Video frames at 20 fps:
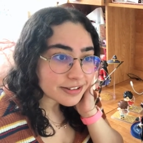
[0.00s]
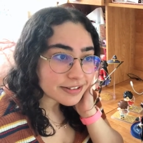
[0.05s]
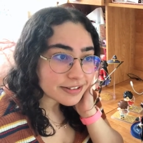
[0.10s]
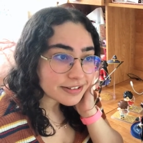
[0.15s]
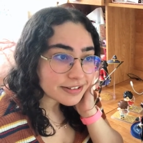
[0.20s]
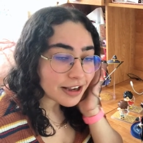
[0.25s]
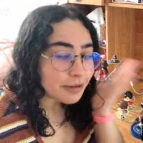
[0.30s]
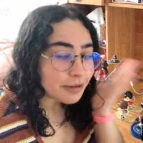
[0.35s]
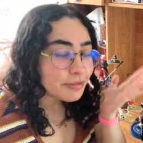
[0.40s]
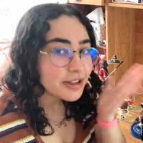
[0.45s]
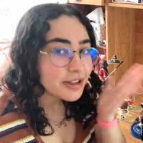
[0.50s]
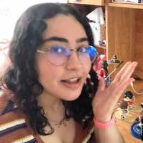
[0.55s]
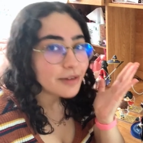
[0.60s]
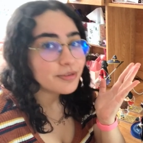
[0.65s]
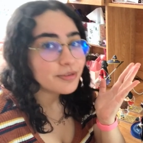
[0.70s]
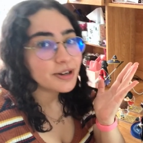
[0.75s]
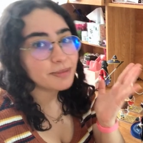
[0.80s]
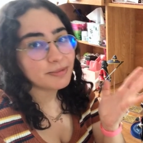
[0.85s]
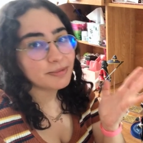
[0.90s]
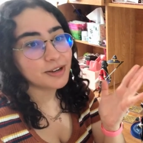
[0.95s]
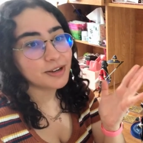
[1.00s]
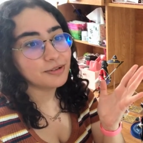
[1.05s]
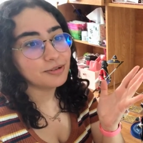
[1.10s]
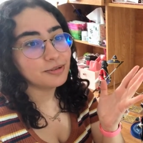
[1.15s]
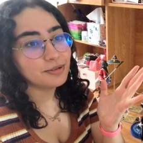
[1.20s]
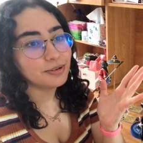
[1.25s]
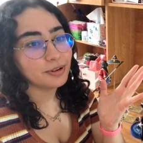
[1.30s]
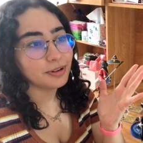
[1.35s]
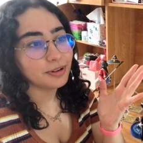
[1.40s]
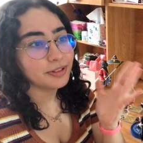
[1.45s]
Tell me that wouldn't be
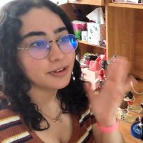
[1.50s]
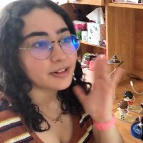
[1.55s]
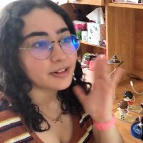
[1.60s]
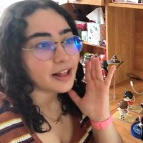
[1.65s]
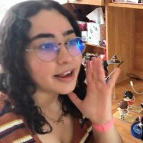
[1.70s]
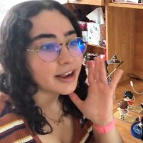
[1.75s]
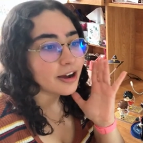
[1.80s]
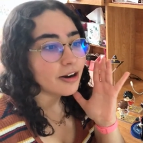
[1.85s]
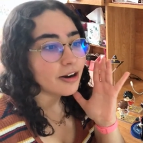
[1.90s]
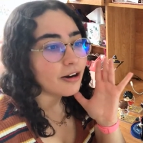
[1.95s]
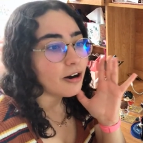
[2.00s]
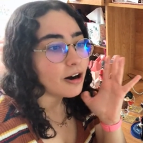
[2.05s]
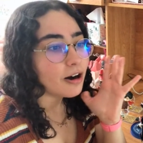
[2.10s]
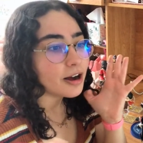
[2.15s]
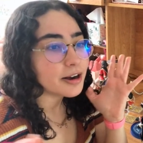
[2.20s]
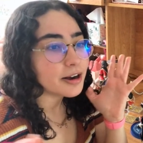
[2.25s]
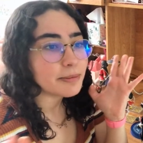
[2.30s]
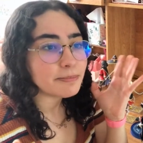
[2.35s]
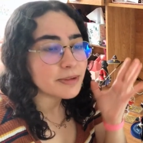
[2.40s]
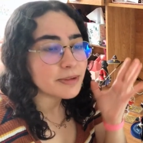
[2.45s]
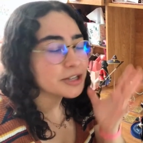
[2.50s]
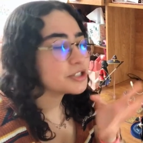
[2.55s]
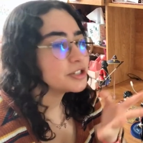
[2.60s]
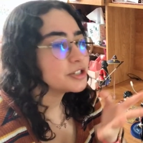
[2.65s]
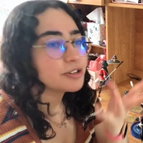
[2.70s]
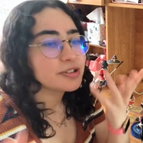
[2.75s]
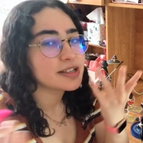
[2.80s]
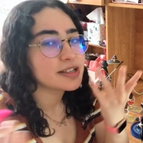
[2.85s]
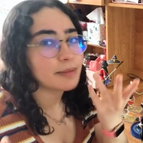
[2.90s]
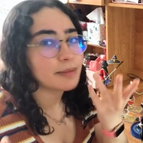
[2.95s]
cool. They're like on a
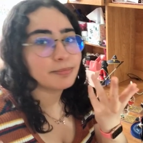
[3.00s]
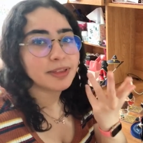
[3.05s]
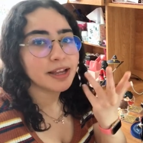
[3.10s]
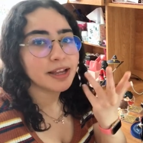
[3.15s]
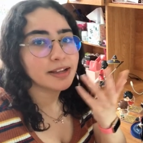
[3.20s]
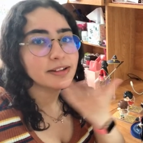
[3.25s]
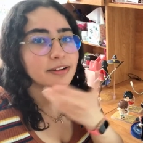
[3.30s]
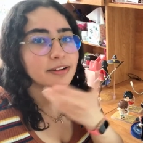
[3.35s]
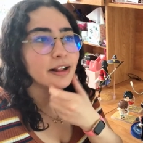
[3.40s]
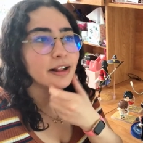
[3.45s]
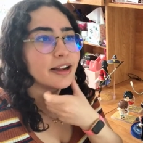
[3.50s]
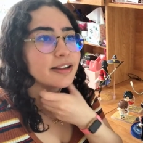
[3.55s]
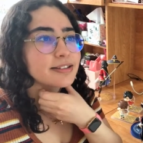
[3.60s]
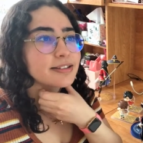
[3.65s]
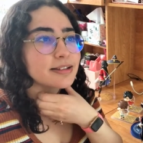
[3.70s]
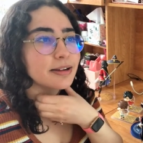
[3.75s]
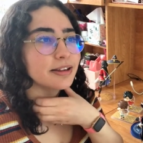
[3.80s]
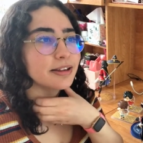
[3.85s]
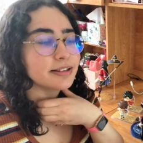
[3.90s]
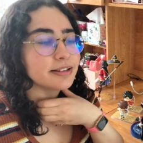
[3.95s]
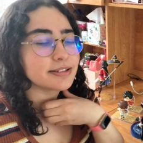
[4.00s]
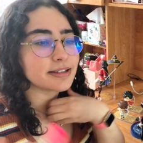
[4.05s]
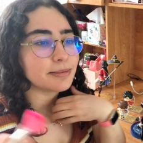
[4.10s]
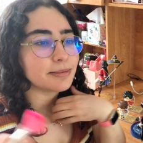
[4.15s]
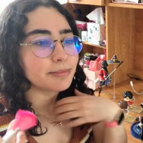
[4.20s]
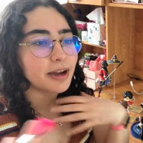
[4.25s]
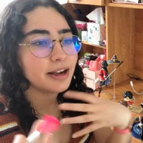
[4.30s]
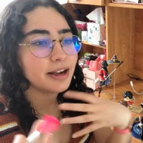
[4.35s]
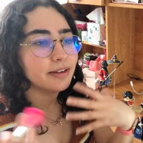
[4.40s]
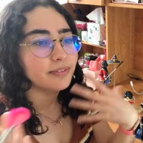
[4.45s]
mission or something, they're like in some
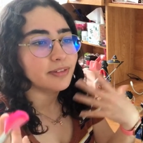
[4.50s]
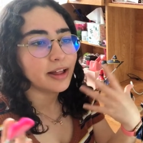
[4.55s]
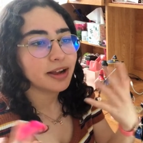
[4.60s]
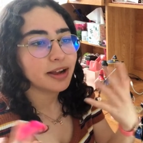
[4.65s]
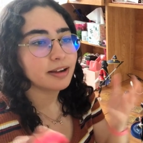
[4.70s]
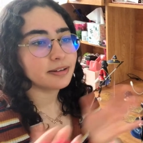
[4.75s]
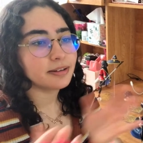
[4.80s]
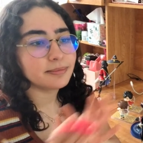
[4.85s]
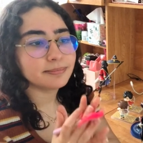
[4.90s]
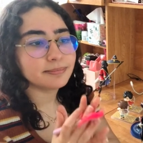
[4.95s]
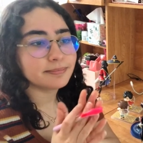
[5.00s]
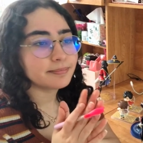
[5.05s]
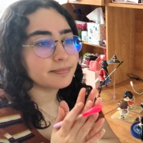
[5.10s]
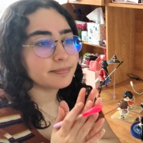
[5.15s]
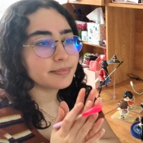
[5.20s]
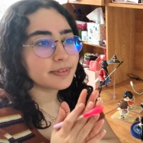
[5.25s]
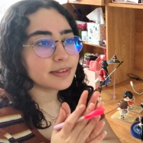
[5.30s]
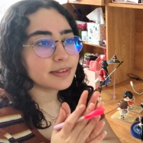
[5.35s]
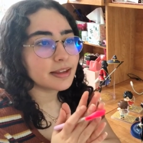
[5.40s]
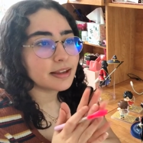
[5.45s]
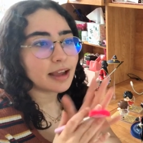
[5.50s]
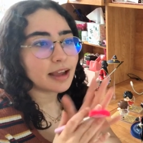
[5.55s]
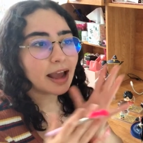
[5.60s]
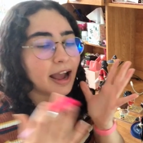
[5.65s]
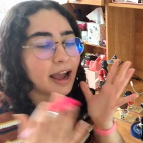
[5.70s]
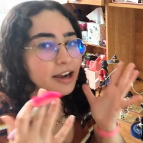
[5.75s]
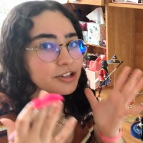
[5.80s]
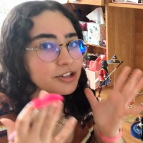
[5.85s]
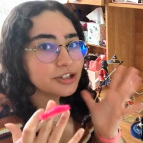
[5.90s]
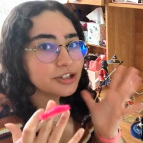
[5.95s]
kind of like
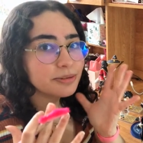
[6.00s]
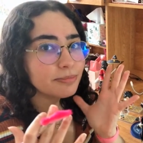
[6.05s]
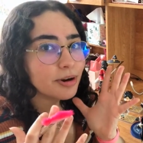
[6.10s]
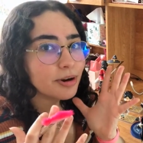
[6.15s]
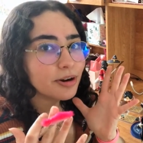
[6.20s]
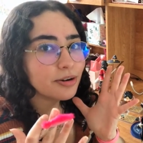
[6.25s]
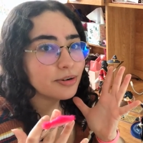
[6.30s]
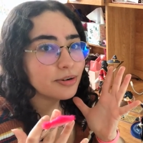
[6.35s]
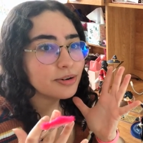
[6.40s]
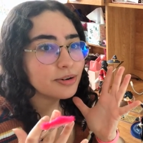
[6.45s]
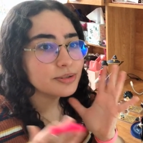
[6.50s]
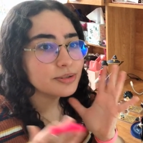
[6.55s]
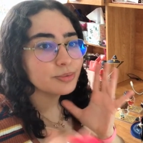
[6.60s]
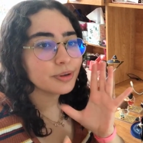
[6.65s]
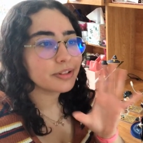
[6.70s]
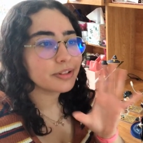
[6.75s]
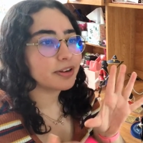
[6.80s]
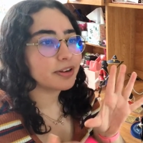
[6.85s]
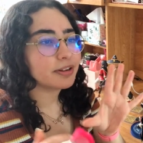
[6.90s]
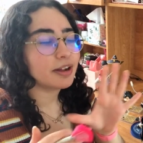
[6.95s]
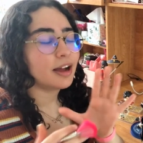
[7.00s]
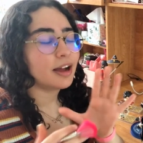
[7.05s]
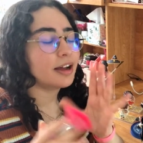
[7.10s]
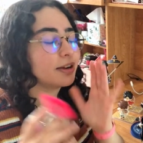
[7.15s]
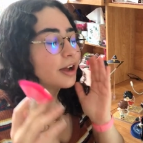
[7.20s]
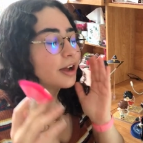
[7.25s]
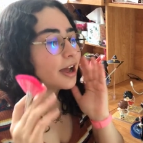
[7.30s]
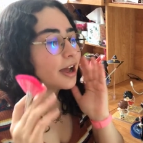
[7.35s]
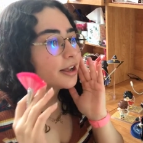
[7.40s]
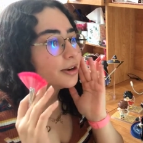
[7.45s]
action pose where they're,
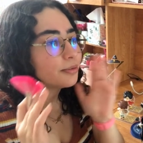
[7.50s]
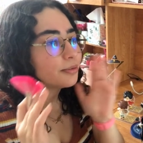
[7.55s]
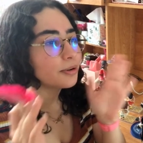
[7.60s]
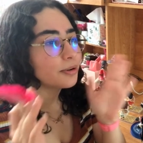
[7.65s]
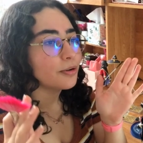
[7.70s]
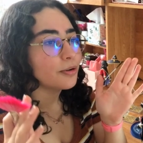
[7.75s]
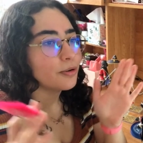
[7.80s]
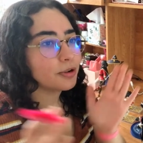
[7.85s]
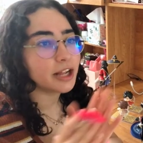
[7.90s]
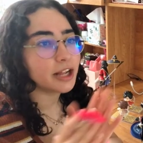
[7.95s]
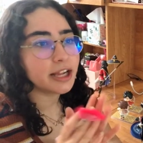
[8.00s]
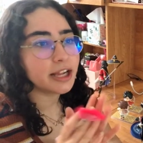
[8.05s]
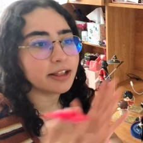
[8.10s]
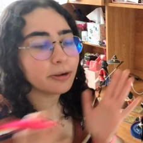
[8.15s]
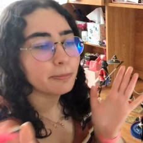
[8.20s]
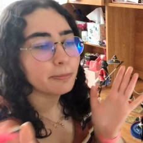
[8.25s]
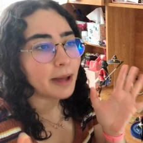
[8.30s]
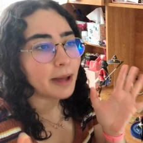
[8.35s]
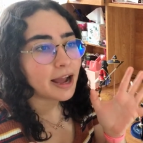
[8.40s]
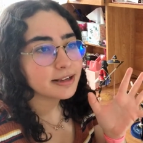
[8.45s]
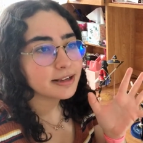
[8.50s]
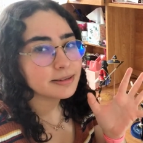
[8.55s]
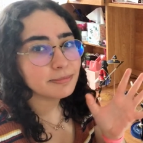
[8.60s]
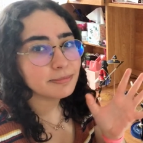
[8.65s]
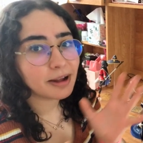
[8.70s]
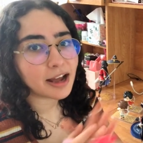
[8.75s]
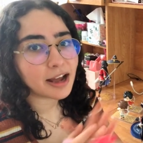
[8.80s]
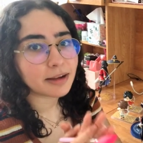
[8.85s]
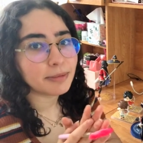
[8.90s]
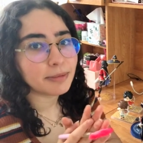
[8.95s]
I don't know, or like they're back to
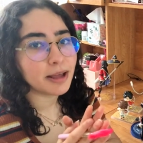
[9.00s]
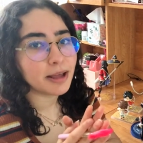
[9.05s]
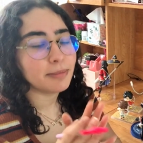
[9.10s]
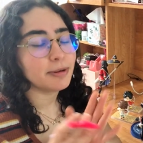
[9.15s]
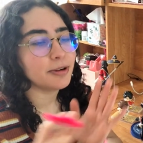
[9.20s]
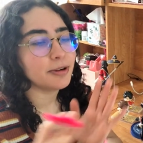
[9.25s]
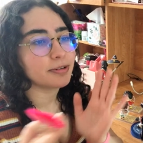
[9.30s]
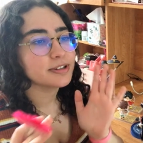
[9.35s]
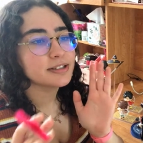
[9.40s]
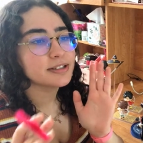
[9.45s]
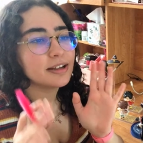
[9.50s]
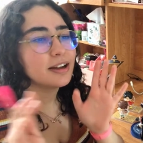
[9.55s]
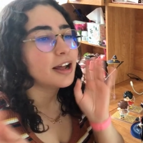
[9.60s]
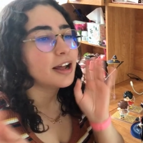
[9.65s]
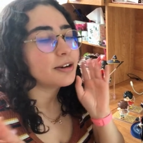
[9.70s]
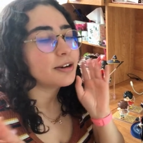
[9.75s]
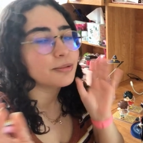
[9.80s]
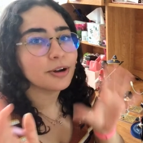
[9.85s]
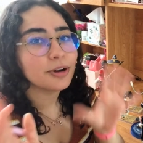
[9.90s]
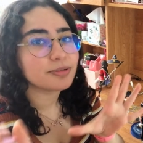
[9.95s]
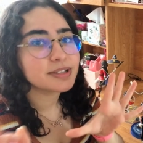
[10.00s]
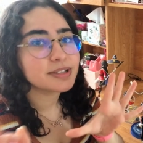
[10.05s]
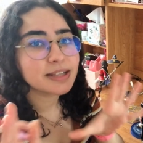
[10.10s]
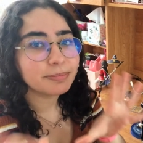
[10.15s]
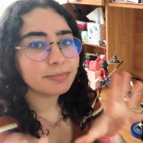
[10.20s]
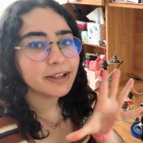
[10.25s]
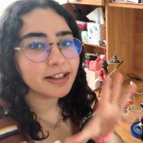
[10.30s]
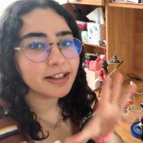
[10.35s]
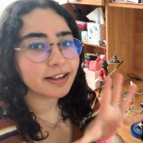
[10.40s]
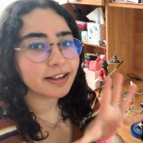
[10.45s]
back maybe, or I don't know,
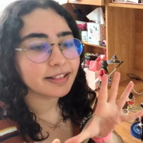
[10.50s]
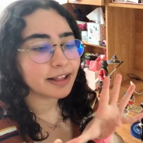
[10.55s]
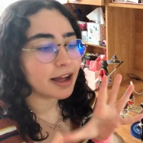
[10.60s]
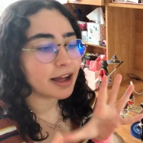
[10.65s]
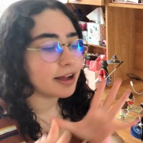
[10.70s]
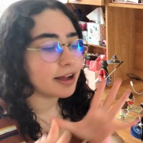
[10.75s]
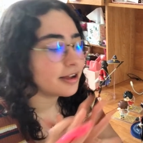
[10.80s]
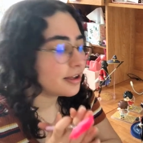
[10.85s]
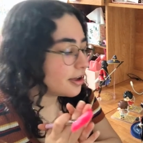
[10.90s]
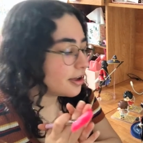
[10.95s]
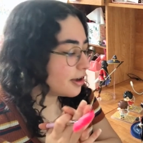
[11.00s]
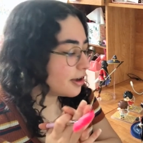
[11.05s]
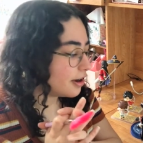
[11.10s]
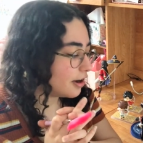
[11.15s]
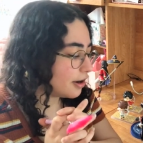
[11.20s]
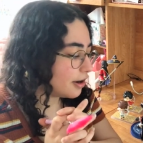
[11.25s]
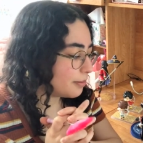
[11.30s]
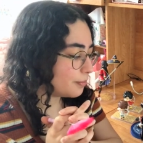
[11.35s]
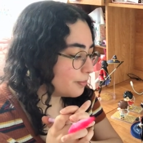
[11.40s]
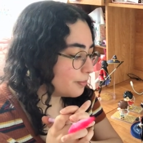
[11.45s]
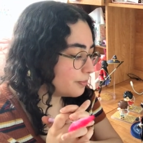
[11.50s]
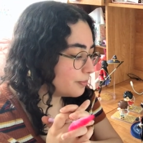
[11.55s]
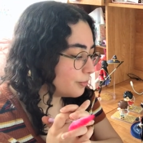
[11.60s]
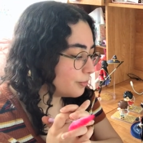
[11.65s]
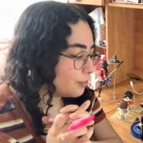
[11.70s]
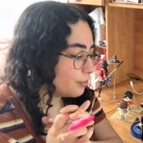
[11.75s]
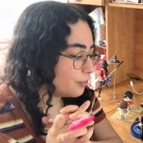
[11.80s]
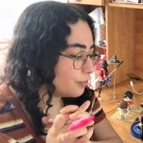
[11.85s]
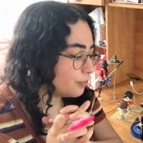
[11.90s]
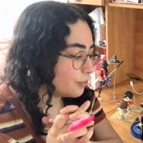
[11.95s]
something like that,
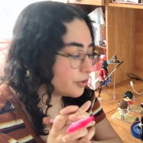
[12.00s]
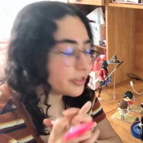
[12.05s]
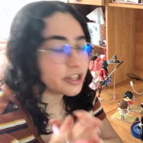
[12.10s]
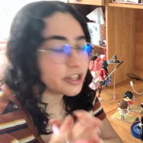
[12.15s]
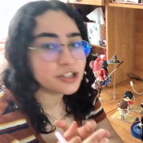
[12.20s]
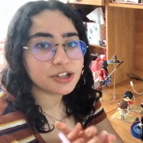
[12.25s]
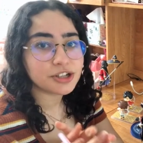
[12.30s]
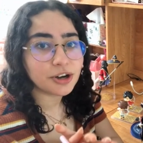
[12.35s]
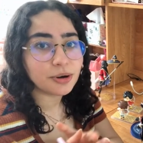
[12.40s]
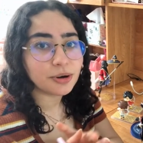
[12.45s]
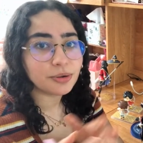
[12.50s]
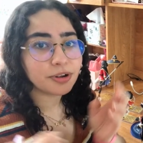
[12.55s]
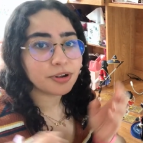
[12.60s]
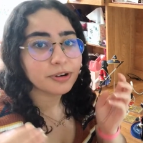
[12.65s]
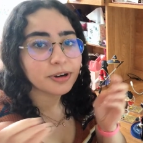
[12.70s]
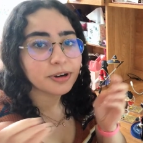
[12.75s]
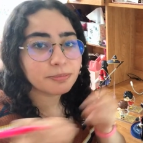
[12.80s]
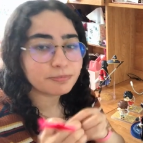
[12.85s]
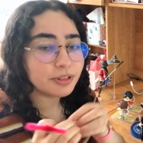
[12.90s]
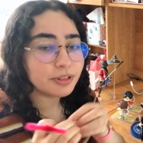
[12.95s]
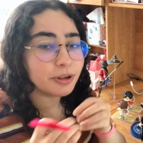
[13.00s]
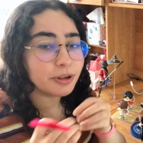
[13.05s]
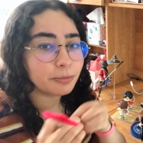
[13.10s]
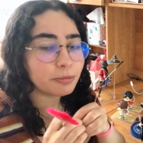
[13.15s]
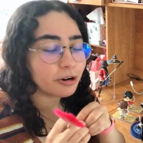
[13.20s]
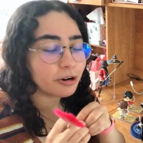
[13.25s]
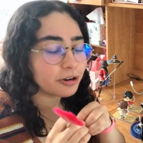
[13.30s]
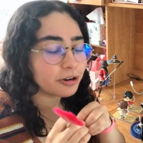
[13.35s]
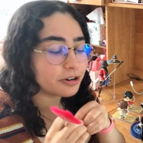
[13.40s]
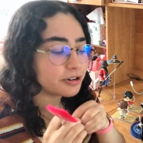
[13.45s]
where they show their
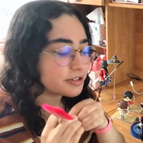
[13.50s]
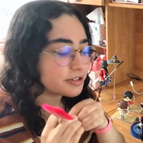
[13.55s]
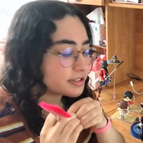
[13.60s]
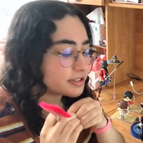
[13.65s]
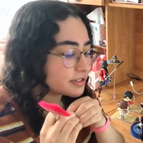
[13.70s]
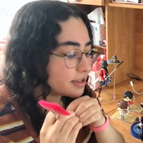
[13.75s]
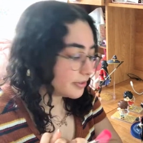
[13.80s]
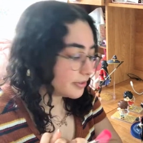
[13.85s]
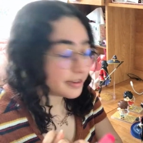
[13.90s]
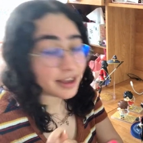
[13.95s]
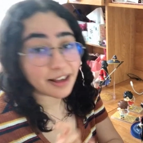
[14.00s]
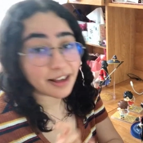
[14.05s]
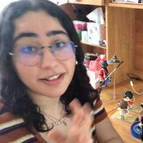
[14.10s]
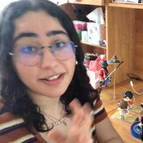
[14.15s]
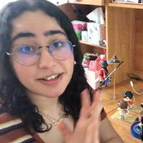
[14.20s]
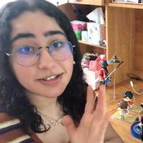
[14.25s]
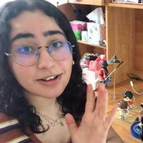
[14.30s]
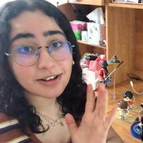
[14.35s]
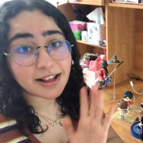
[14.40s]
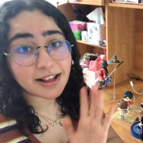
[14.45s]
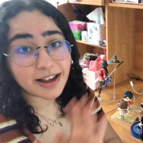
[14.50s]
partners. Yeah, that's all